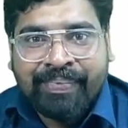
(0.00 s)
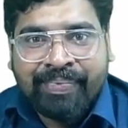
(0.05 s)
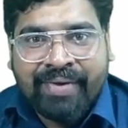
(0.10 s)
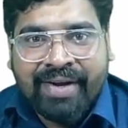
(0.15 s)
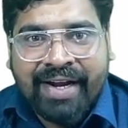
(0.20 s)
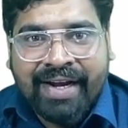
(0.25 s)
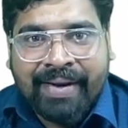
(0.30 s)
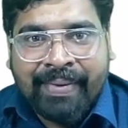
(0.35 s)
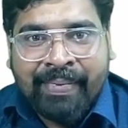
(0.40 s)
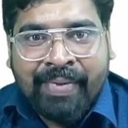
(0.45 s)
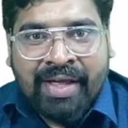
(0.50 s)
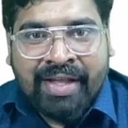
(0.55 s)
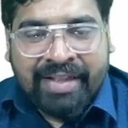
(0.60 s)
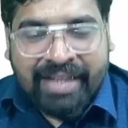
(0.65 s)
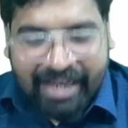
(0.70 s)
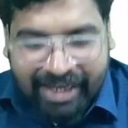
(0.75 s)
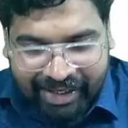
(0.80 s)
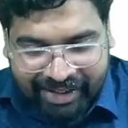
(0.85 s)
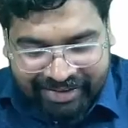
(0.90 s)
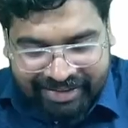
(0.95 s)
right?
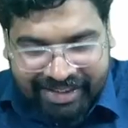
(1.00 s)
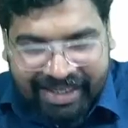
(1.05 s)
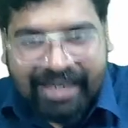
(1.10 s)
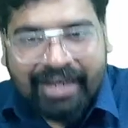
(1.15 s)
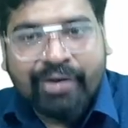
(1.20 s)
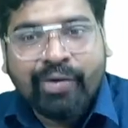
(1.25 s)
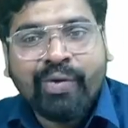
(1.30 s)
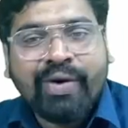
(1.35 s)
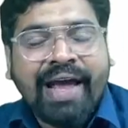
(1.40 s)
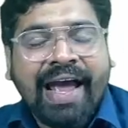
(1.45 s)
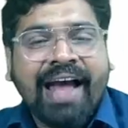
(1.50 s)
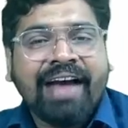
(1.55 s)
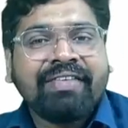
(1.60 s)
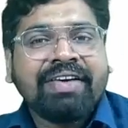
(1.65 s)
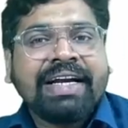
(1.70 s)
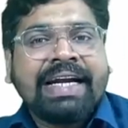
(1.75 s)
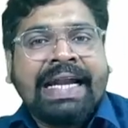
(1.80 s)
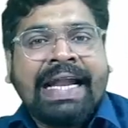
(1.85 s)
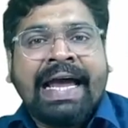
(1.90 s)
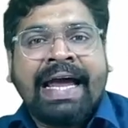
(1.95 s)
They still don't have a
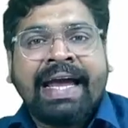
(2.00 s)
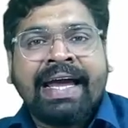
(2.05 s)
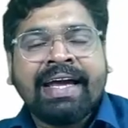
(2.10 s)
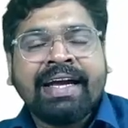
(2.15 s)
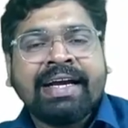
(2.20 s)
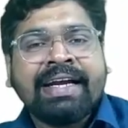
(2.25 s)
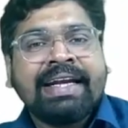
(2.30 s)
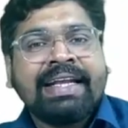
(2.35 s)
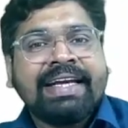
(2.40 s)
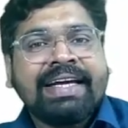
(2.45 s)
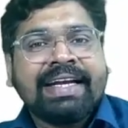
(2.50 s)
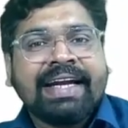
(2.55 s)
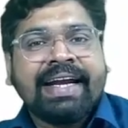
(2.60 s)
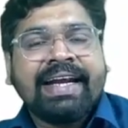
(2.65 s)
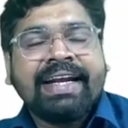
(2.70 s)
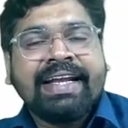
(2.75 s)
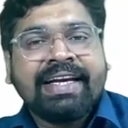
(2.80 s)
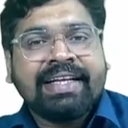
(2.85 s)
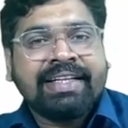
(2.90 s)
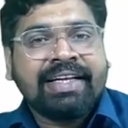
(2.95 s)
clear
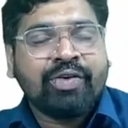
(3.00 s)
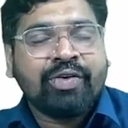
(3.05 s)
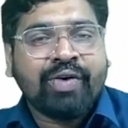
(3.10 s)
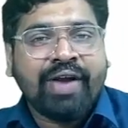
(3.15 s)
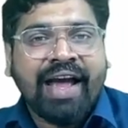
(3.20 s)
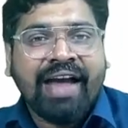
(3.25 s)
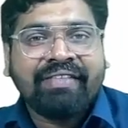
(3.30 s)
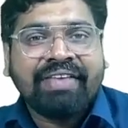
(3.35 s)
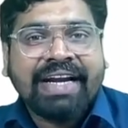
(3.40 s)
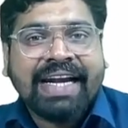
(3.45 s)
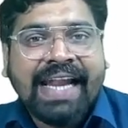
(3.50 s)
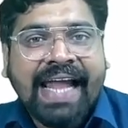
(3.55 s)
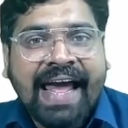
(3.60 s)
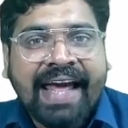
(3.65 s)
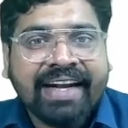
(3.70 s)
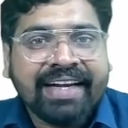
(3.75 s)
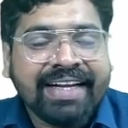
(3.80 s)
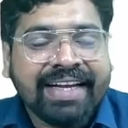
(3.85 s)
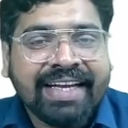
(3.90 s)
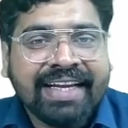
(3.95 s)
idea, they don't have a
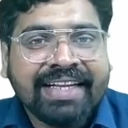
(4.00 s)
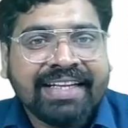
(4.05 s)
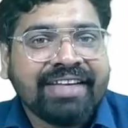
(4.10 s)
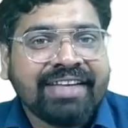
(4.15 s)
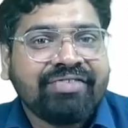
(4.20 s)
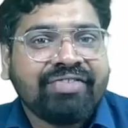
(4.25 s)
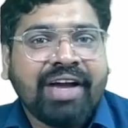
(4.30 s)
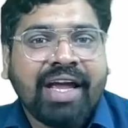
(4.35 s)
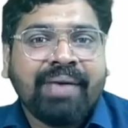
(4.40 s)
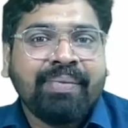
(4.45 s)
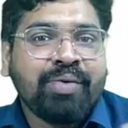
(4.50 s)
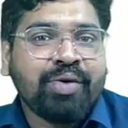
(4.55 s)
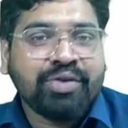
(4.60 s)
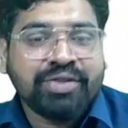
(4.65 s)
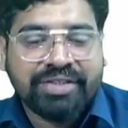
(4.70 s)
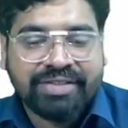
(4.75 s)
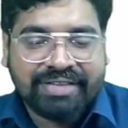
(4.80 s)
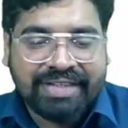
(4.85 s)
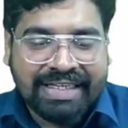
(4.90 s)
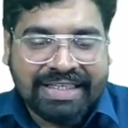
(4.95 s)
clarity in the
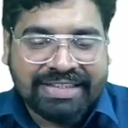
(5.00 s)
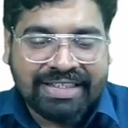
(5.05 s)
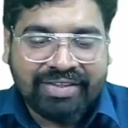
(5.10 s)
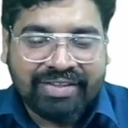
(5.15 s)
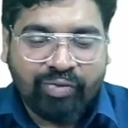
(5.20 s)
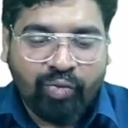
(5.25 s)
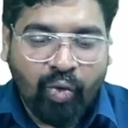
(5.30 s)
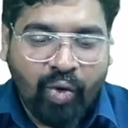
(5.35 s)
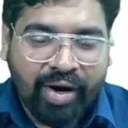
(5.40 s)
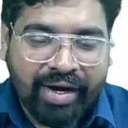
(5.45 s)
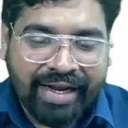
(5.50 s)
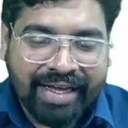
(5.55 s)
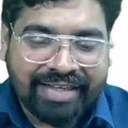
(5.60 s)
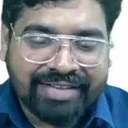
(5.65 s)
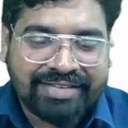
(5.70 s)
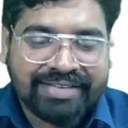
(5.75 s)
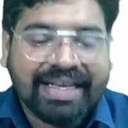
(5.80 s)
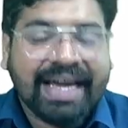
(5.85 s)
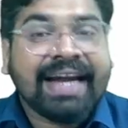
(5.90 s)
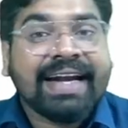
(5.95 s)
fibrous lesion. What
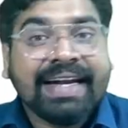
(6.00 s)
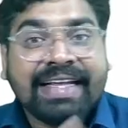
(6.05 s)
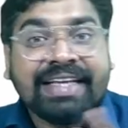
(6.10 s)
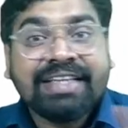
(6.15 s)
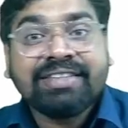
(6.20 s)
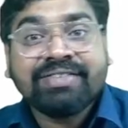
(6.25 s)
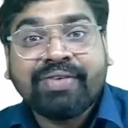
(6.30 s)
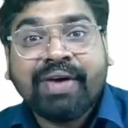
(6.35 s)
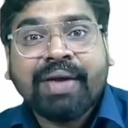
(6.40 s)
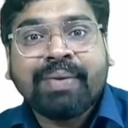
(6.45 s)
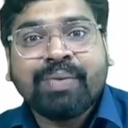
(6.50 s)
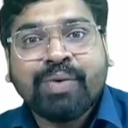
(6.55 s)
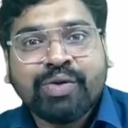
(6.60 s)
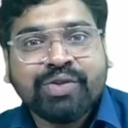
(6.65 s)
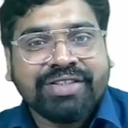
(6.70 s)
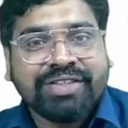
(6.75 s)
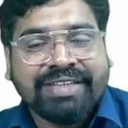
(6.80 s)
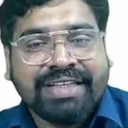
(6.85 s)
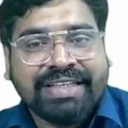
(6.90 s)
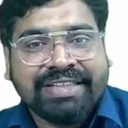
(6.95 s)
exactly is
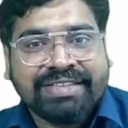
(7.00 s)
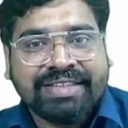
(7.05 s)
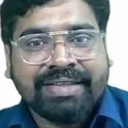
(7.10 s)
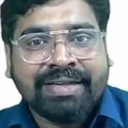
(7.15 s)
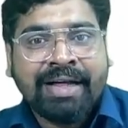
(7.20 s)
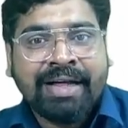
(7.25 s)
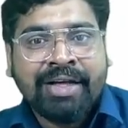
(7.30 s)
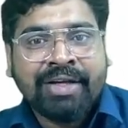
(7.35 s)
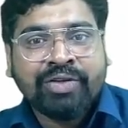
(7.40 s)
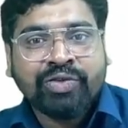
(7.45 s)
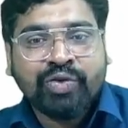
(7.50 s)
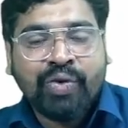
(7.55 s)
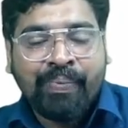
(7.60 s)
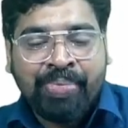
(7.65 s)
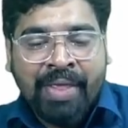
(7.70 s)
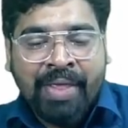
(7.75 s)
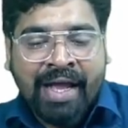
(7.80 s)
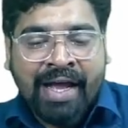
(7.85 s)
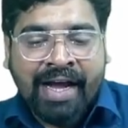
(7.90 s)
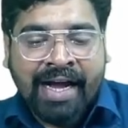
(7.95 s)
fibrous lesion? So
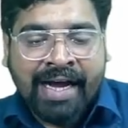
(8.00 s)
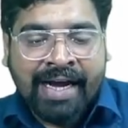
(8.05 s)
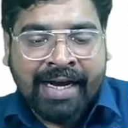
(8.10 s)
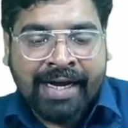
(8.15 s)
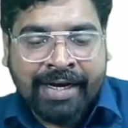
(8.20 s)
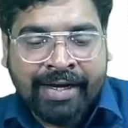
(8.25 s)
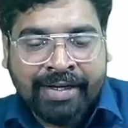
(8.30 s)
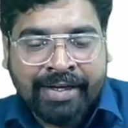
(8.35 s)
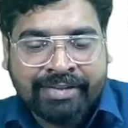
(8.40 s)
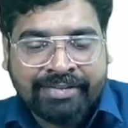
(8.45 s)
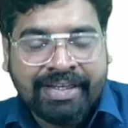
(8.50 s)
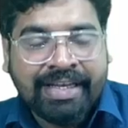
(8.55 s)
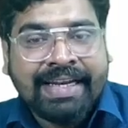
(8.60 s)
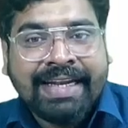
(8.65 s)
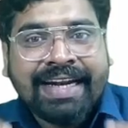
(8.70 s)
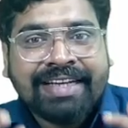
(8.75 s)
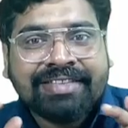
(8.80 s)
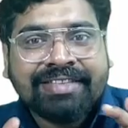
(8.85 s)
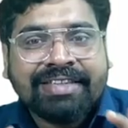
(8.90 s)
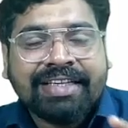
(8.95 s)
see,
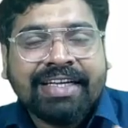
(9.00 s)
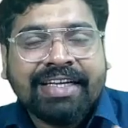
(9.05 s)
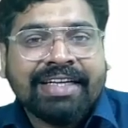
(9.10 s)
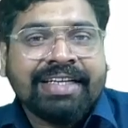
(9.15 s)
let's